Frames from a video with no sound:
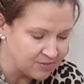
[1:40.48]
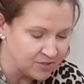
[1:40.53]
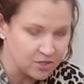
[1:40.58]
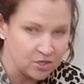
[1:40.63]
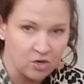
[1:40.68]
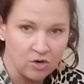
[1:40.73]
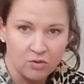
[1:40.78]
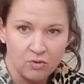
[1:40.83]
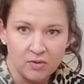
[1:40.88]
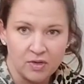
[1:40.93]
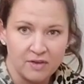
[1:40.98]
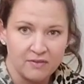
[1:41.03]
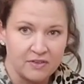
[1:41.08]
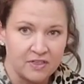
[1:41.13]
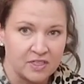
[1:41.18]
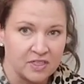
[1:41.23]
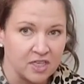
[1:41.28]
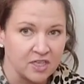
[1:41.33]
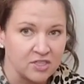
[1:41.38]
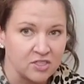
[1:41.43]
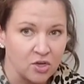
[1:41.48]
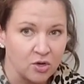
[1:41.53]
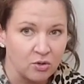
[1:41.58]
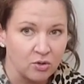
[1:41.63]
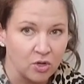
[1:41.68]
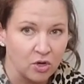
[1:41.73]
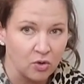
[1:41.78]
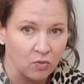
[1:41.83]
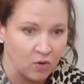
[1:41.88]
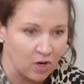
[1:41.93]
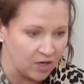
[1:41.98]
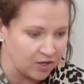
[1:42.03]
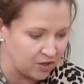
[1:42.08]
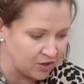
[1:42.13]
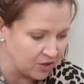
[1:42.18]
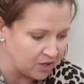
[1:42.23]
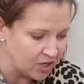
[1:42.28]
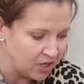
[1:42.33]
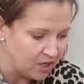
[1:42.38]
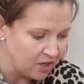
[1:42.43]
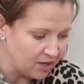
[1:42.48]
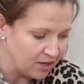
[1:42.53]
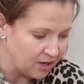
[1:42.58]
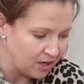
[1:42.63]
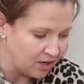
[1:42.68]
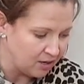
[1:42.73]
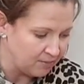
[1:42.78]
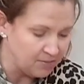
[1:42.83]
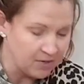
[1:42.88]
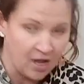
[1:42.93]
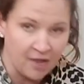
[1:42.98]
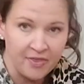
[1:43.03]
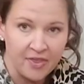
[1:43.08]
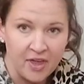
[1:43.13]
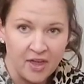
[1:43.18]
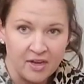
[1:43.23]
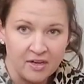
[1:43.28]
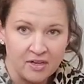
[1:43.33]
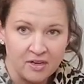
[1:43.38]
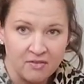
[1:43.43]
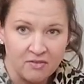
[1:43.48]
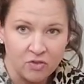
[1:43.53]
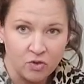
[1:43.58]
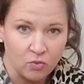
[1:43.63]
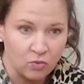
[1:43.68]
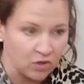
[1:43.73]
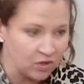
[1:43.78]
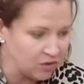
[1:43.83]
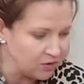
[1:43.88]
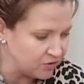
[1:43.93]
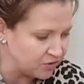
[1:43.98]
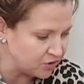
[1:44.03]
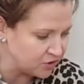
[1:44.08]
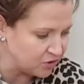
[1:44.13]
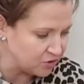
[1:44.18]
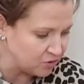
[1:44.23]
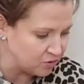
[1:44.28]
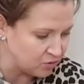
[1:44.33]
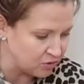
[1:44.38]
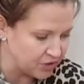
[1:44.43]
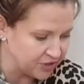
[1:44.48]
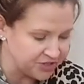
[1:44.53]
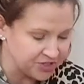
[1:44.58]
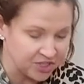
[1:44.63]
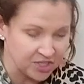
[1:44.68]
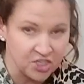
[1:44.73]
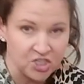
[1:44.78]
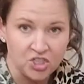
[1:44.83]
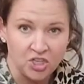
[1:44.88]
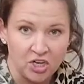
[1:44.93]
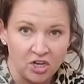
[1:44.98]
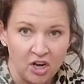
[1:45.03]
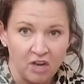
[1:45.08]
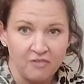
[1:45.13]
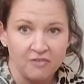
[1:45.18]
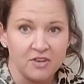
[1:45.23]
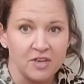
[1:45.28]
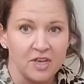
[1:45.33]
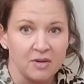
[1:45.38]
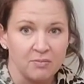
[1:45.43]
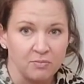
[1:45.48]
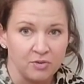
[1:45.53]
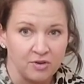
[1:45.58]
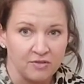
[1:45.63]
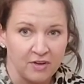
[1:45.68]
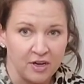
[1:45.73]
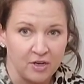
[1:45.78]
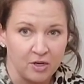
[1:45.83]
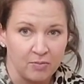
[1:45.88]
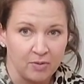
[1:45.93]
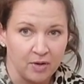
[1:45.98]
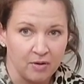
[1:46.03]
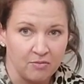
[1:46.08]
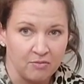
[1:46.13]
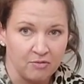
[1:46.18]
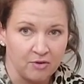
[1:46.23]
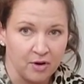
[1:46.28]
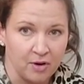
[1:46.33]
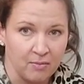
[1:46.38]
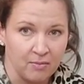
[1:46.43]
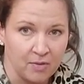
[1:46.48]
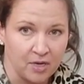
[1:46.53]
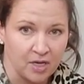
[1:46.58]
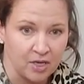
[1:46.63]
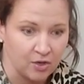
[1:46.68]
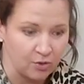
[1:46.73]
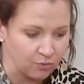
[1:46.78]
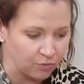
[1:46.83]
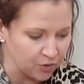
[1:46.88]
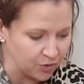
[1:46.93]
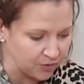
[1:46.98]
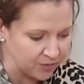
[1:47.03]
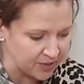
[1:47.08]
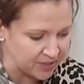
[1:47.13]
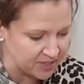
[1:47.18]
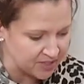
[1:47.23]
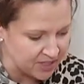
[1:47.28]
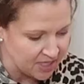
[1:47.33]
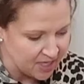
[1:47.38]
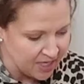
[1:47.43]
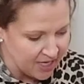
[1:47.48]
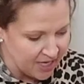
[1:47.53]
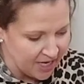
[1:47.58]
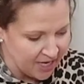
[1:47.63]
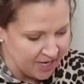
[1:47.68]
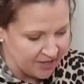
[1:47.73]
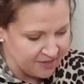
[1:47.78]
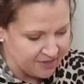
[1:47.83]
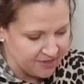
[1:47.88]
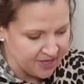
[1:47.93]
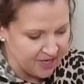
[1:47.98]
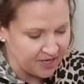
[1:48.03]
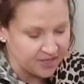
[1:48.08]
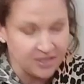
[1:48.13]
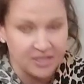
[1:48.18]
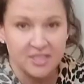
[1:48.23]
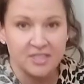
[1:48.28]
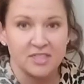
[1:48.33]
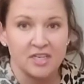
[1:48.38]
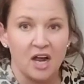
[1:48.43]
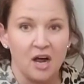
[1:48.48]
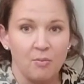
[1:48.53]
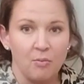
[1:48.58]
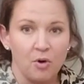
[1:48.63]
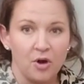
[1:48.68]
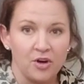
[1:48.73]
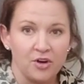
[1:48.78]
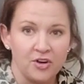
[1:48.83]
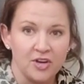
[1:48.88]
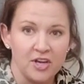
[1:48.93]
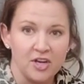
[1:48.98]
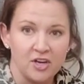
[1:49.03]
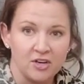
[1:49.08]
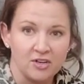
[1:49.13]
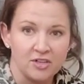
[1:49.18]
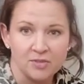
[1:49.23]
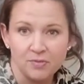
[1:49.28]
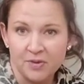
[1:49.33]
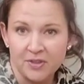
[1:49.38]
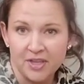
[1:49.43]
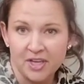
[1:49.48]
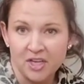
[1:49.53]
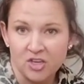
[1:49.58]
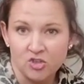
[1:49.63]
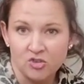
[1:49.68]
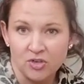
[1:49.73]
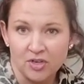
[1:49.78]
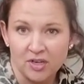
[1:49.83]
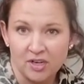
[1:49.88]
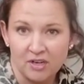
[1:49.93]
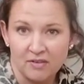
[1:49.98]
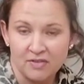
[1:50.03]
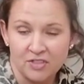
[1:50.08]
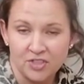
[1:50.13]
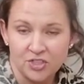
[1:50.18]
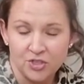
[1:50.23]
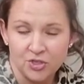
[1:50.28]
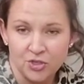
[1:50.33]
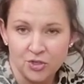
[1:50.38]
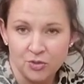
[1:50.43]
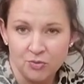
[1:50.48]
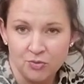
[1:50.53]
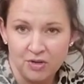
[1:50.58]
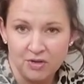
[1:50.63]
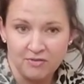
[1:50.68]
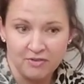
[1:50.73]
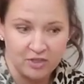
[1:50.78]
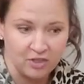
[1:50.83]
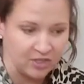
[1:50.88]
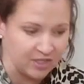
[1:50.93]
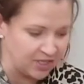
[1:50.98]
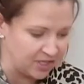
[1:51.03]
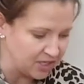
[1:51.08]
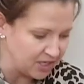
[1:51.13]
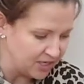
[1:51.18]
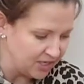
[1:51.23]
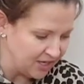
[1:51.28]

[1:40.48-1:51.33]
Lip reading: So if it does go low water, not the end of the world. It's gonna shut off and prevent your pump from getting ruined. And then this top water here is what they can drink out of until you refill it.